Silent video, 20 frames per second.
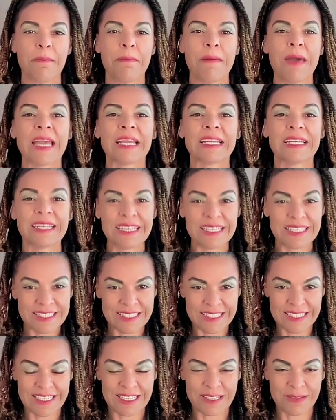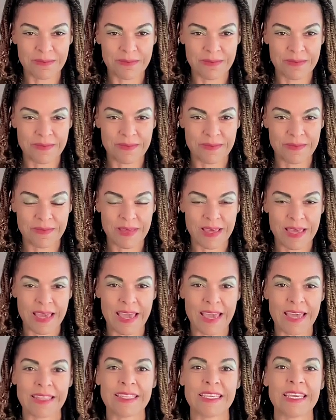Magnesium
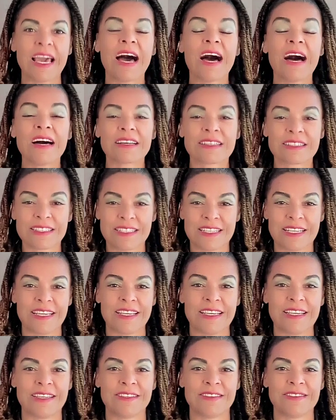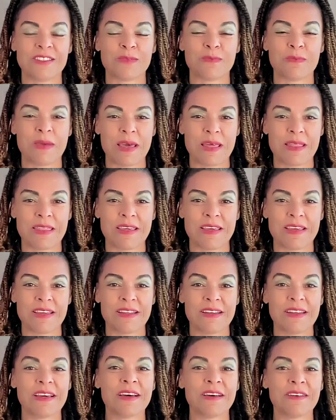and the Octave's
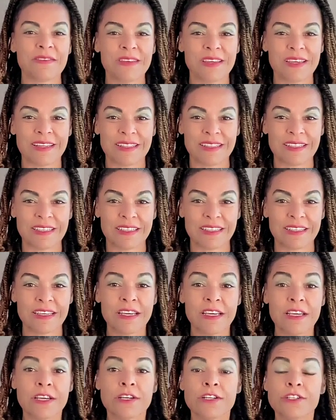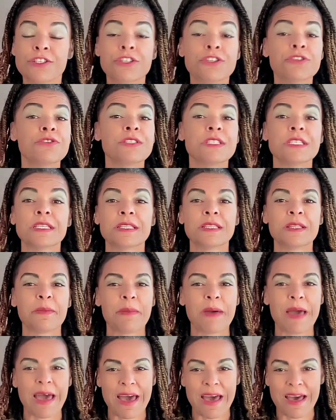method of healing, choosing the
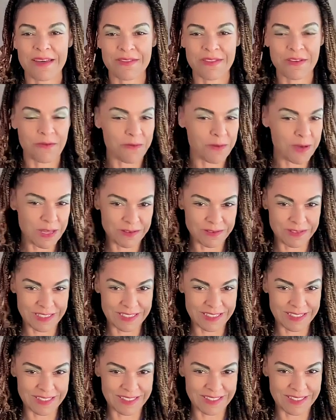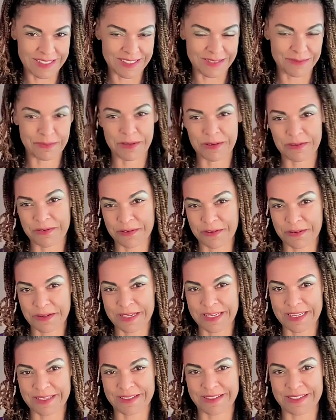path of wellness
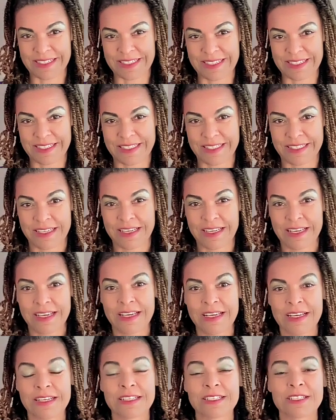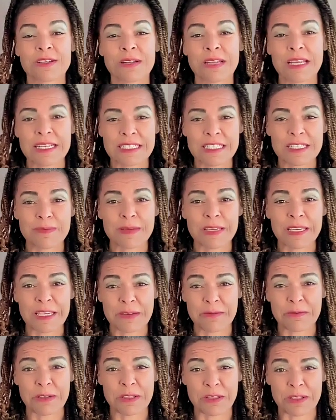before illness. So let's
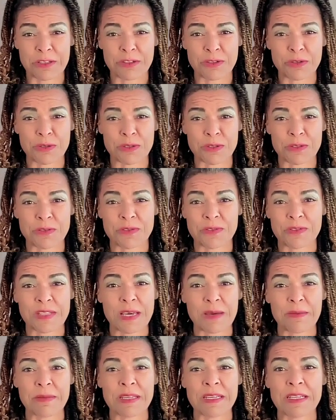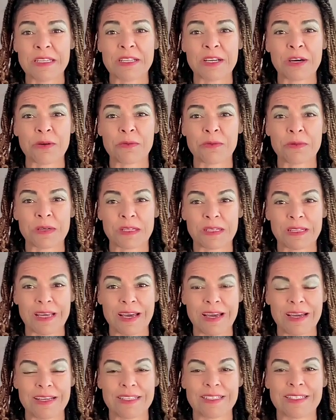begin with the truth that many don't
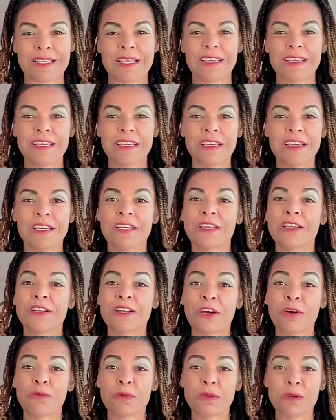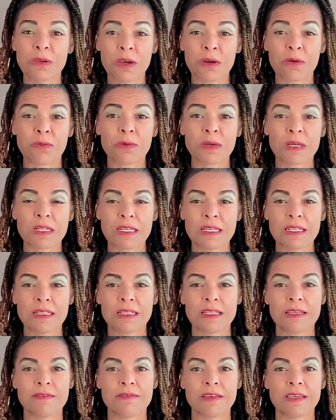realize. We are really
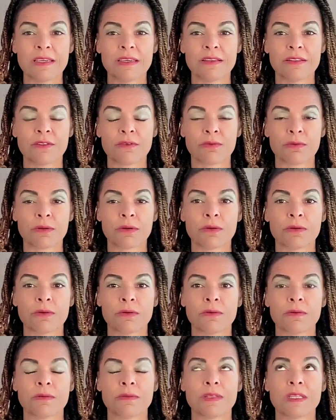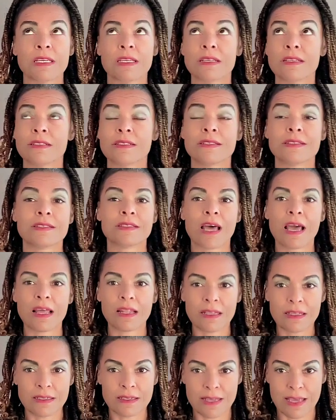living through this
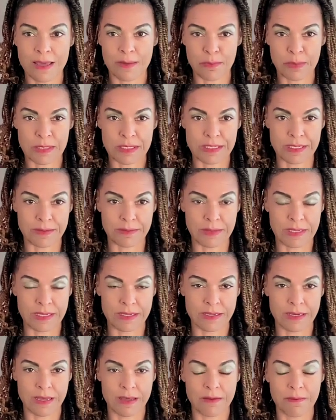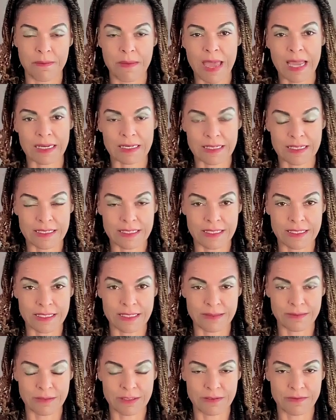silent epidemic of
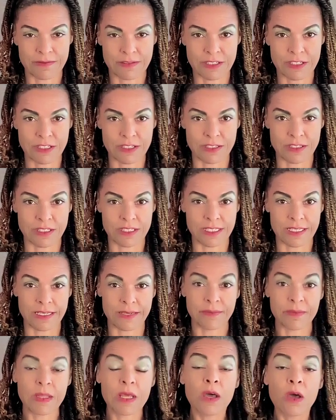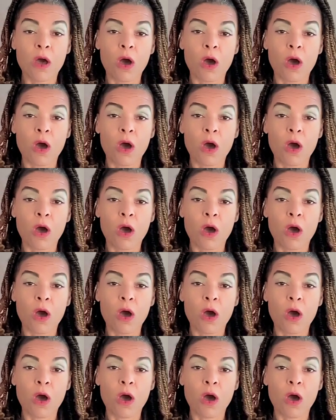magnesium deficiency.